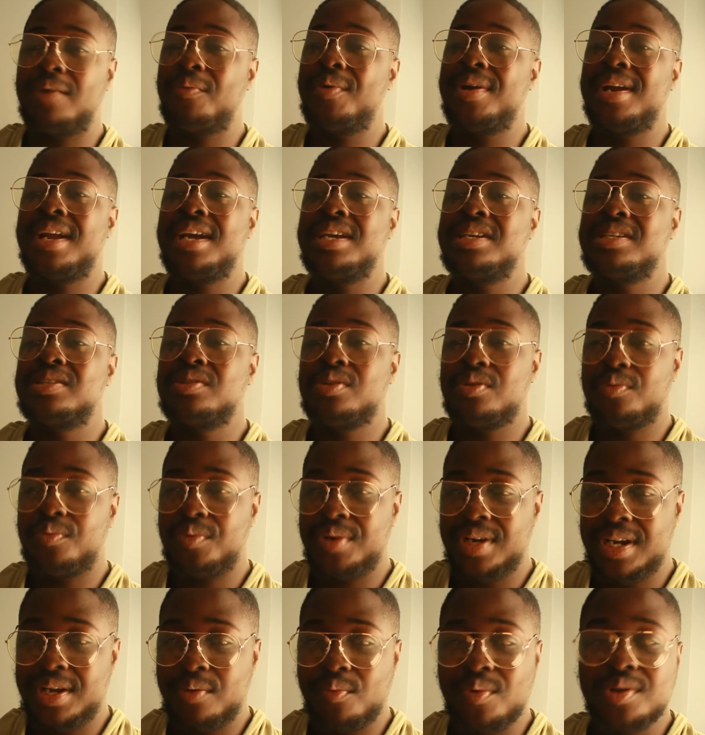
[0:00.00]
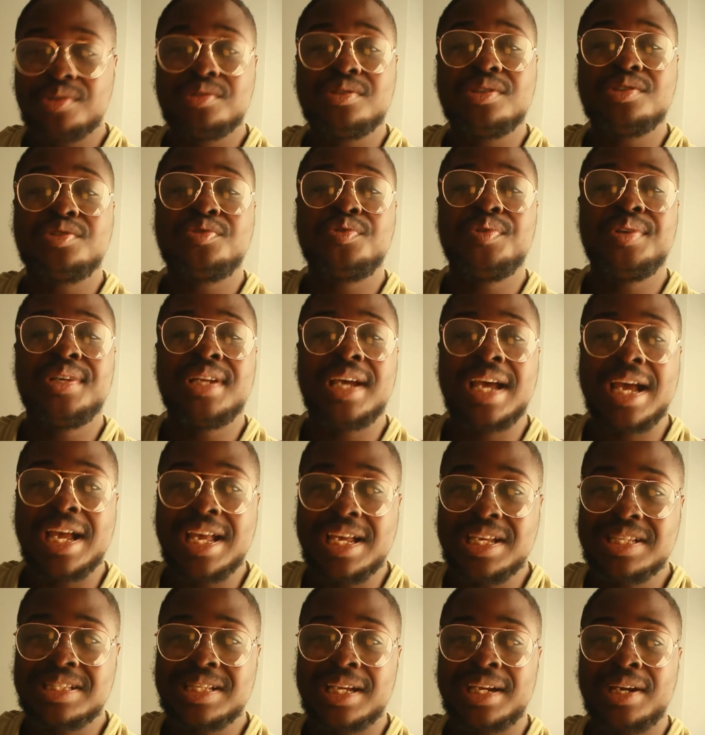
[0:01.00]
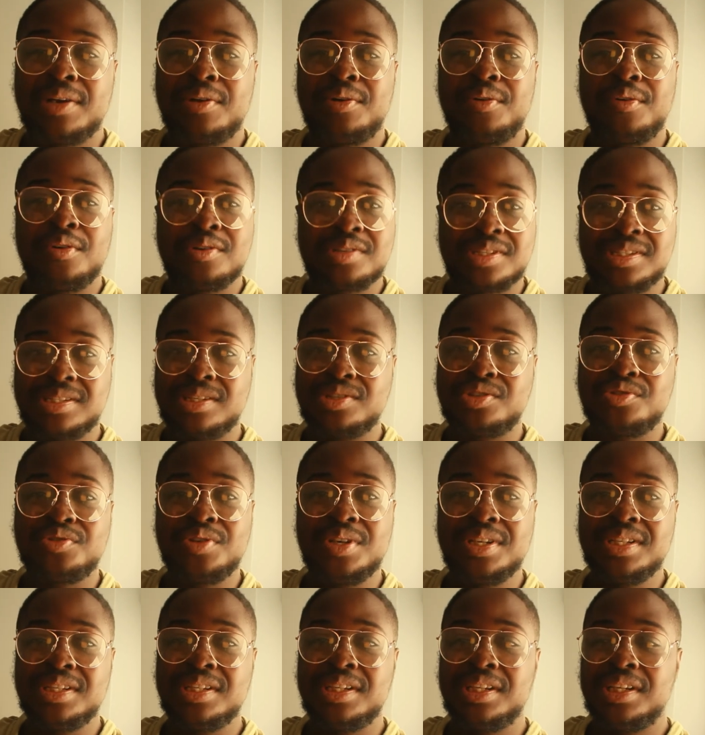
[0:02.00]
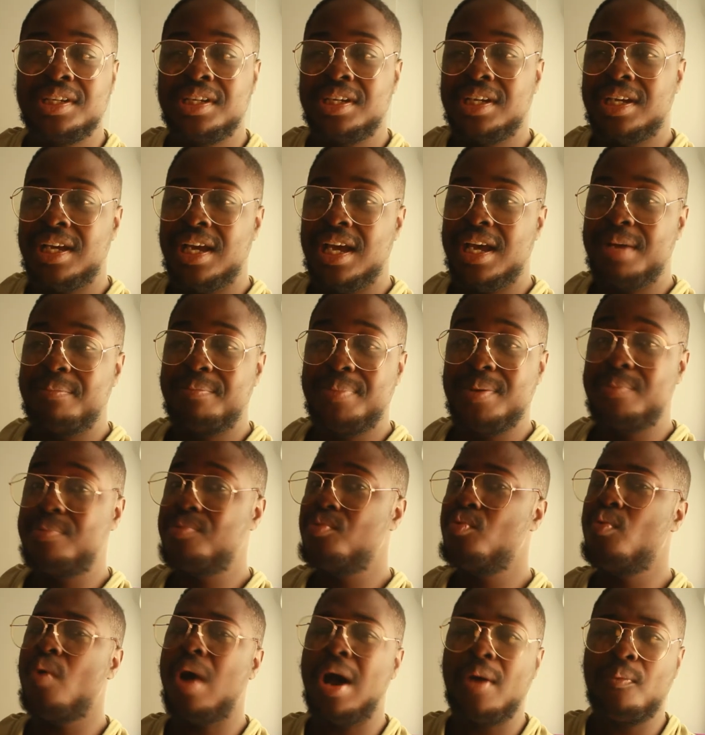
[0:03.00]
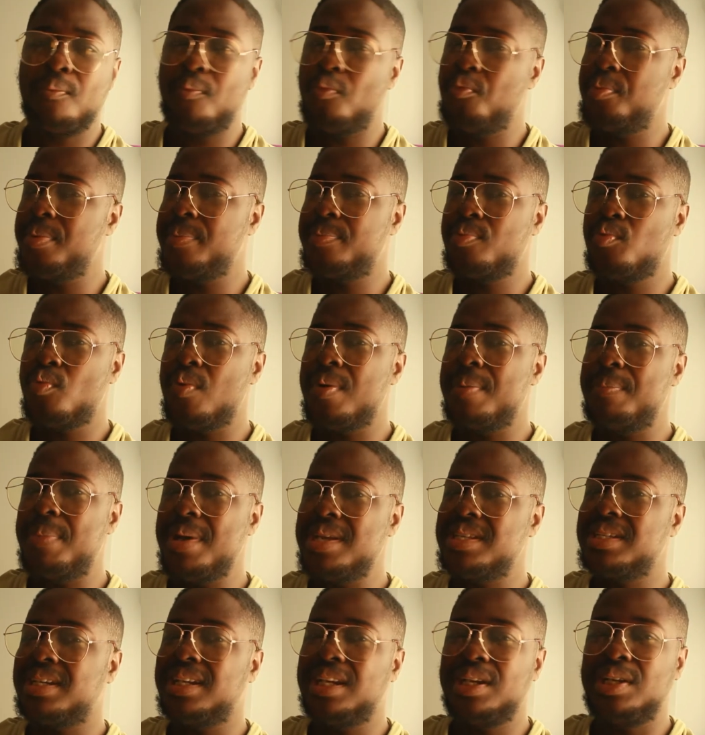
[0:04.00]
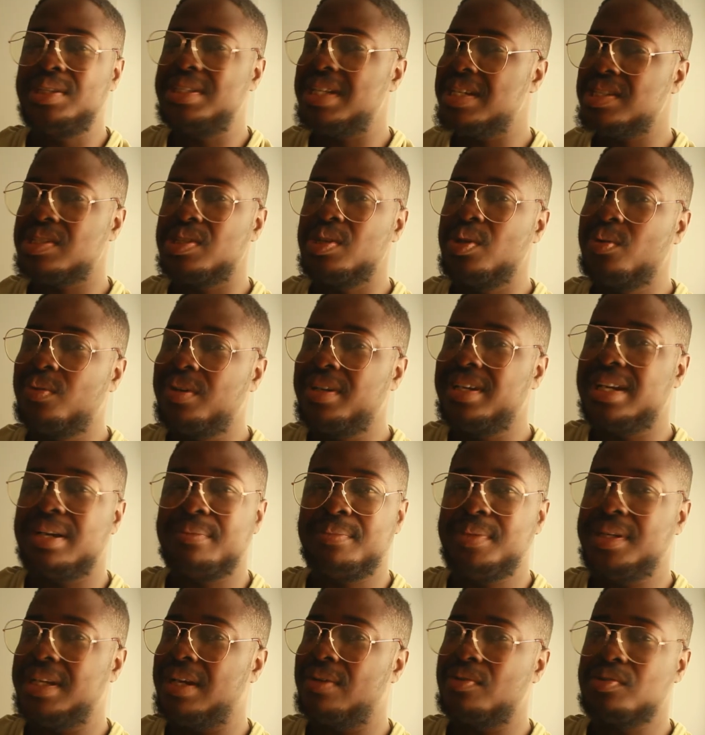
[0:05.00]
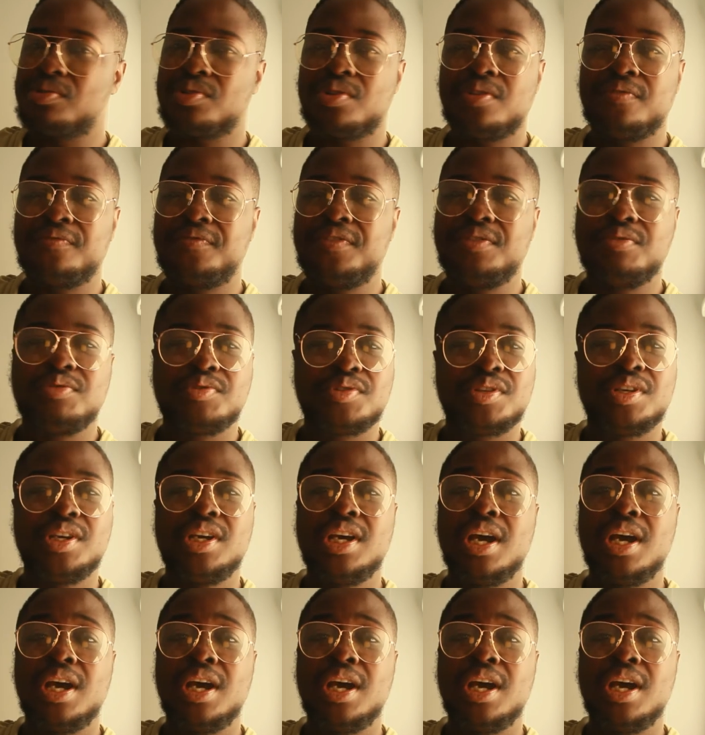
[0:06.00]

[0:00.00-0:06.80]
when I when I went to the street I started crossing the street and people people were basically just looking at me I was confused